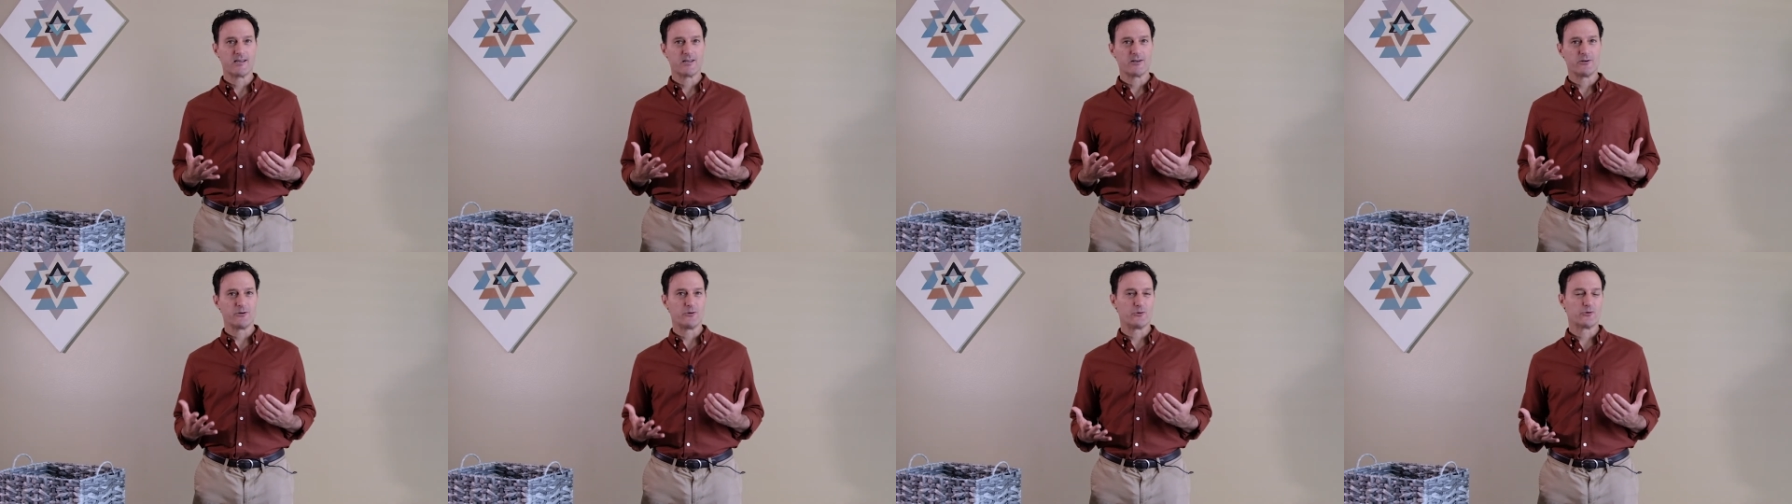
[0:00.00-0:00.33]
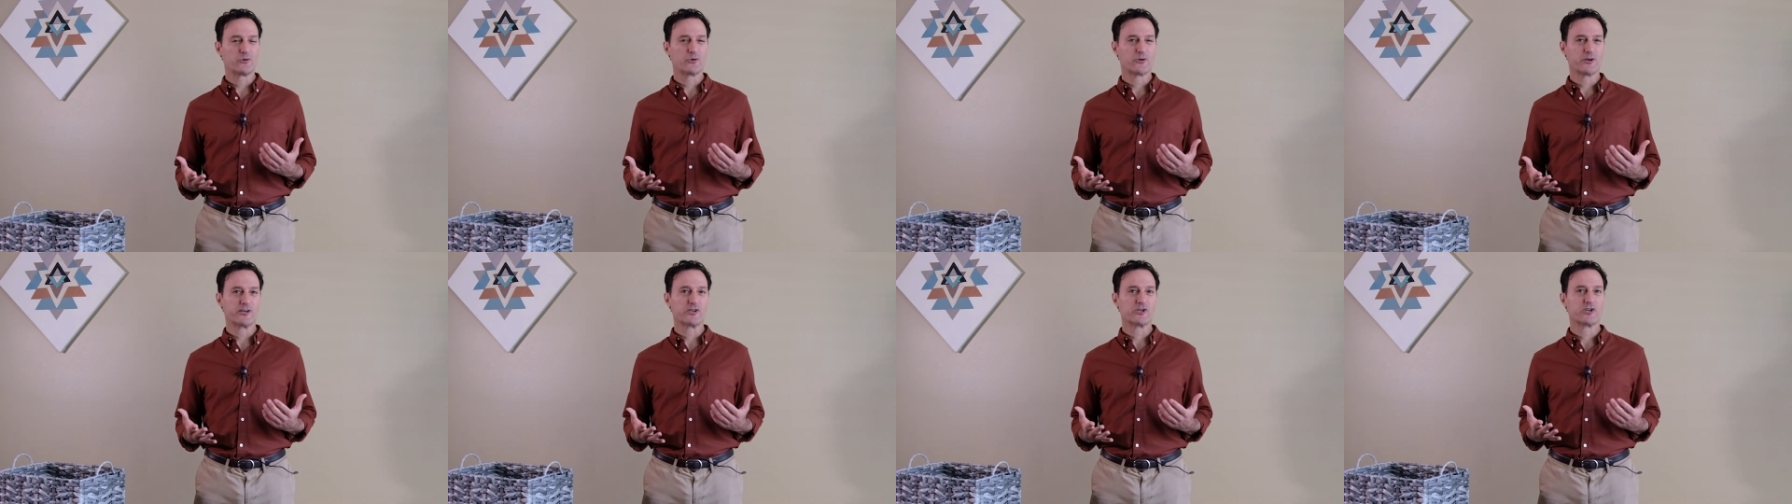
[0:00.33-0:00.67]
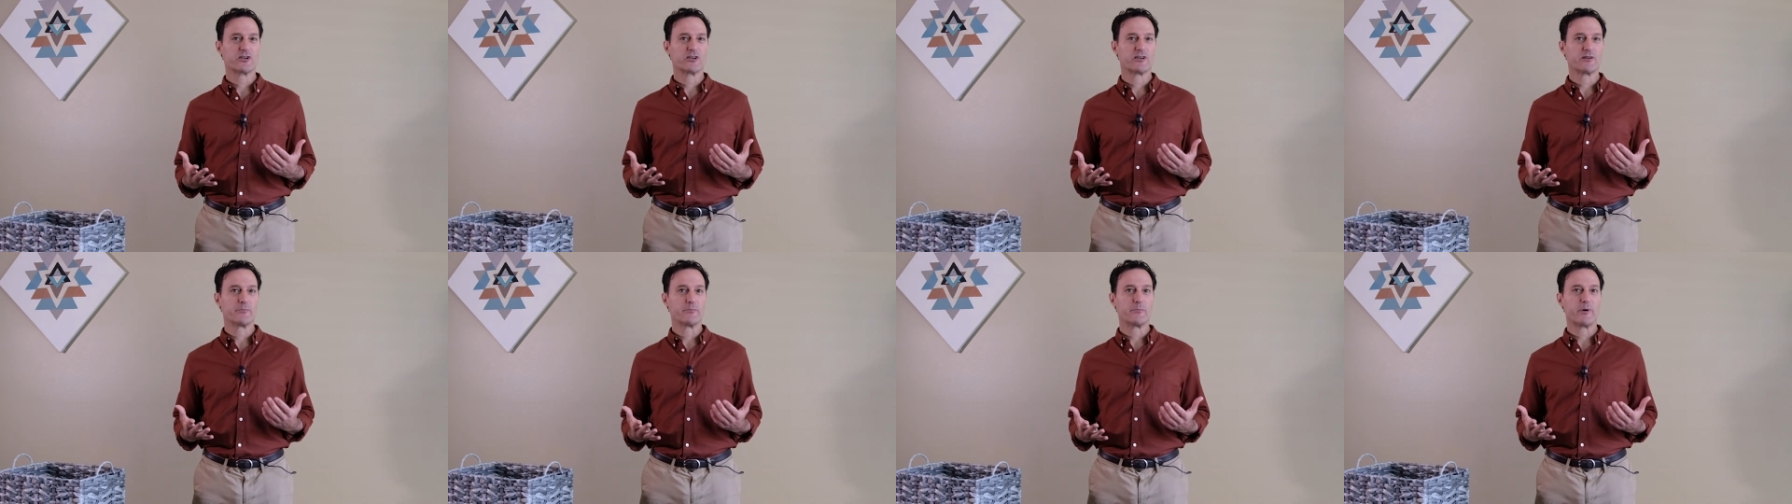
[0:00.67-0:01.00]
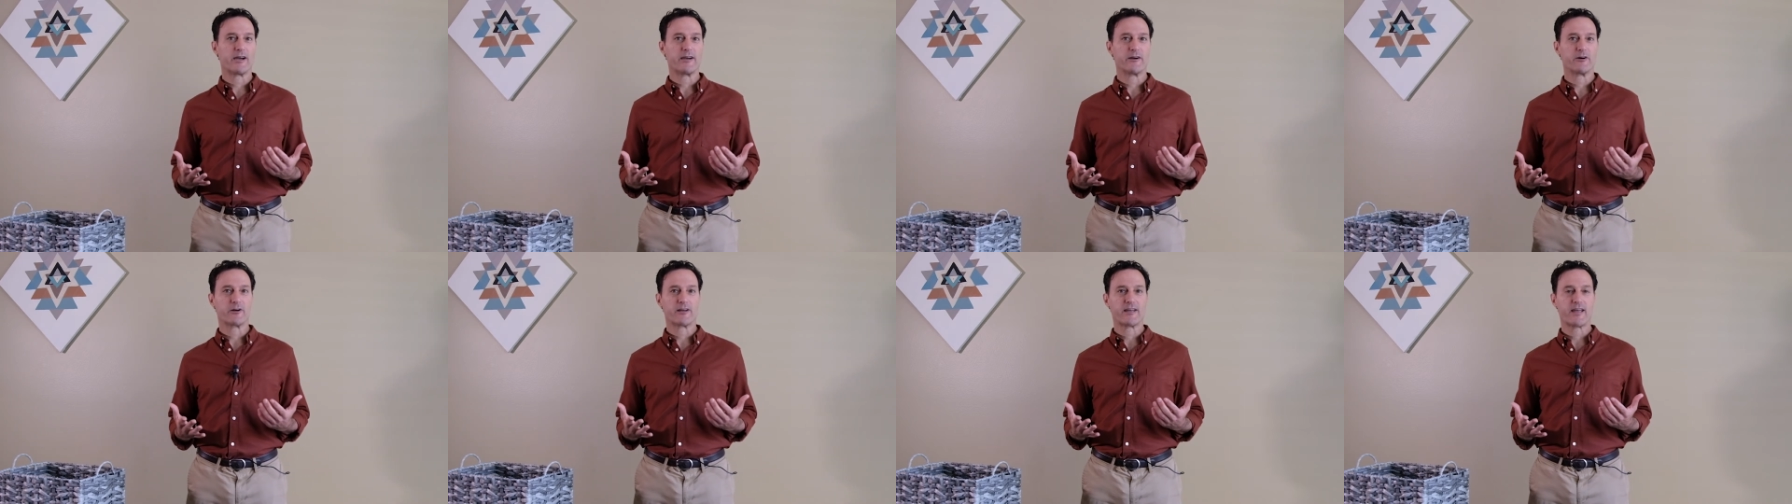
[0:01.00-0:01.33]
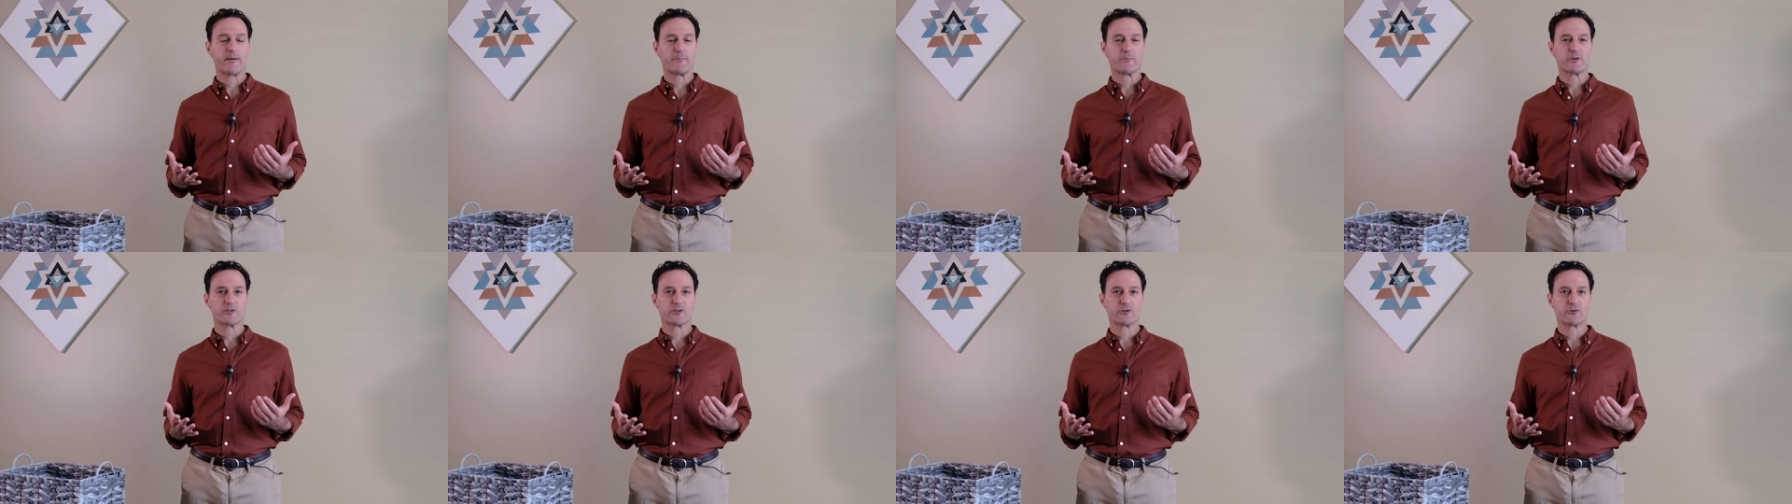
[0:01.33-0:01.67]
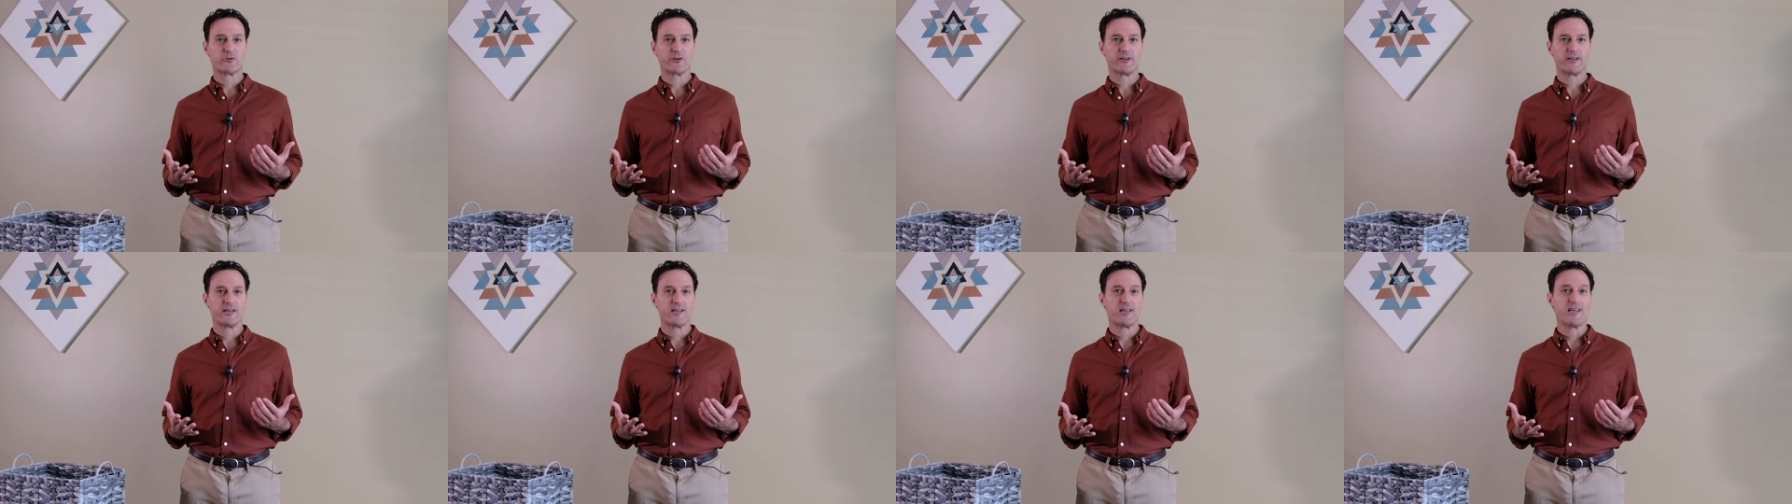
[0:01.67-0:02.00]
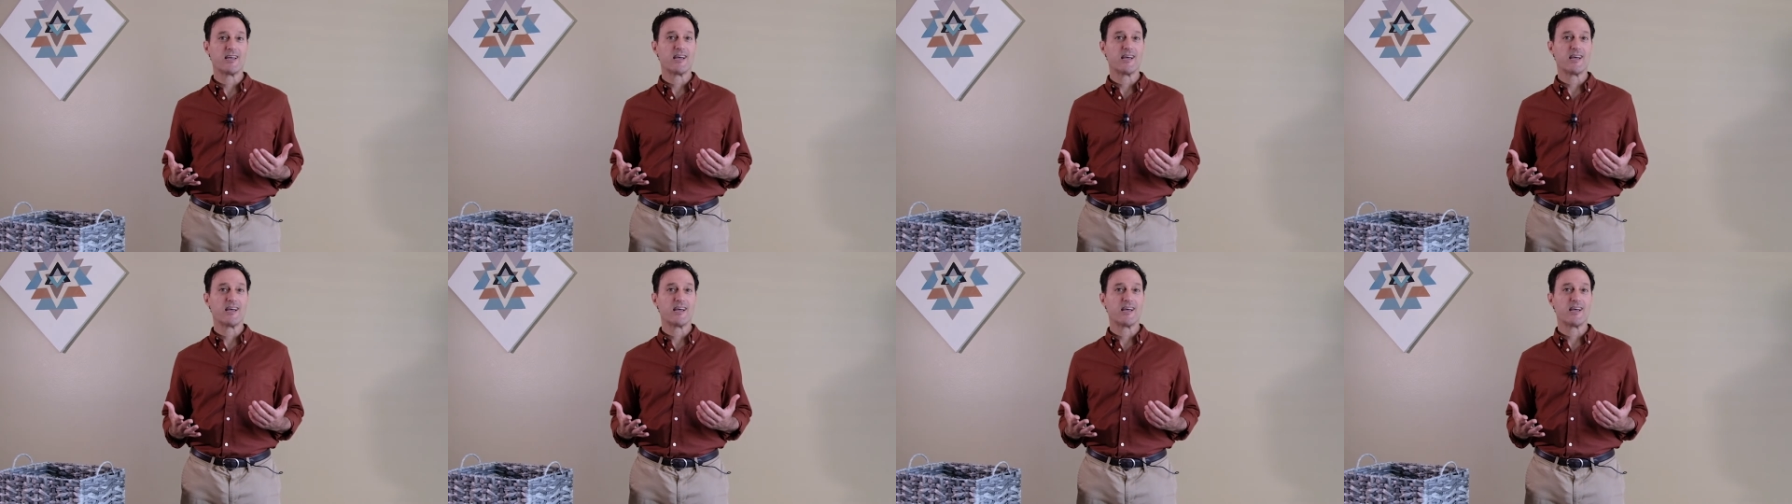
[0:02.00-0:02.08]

nutrition and biochemistry.